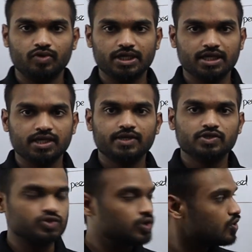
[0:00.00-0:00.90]
Okay,
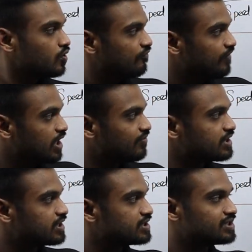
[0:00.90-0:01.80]
so
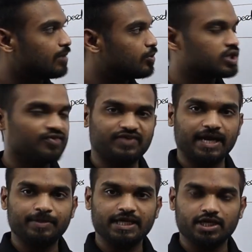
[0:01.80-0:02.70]
whenever this amount of
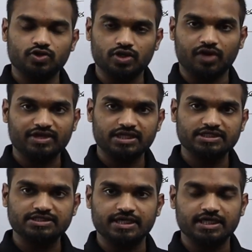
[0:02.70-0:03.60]
time taken to cover the
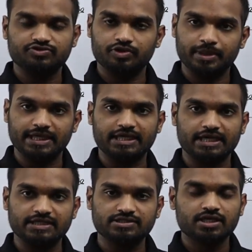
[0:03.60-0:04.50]
distance will be
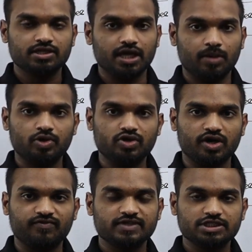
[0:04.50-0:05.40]
decreased, the amount
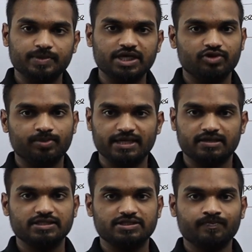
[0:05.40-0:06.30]
of speed will be
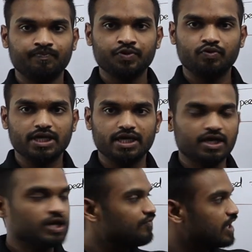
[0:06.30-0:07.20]
increased.
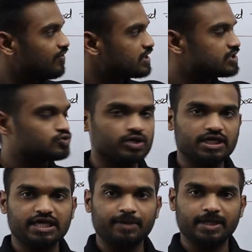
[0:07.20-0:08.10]
Okay, whenever this
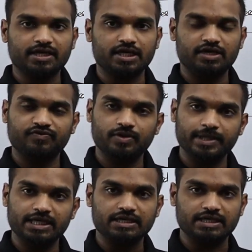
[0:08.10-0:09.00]
total time taken will
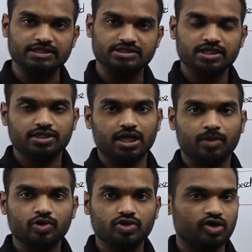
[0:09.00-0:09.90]
be increased, the
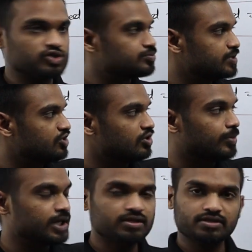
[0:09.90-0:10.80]
amount of speed will
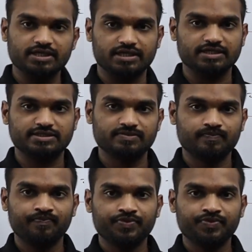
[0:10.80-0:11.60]
be decreased.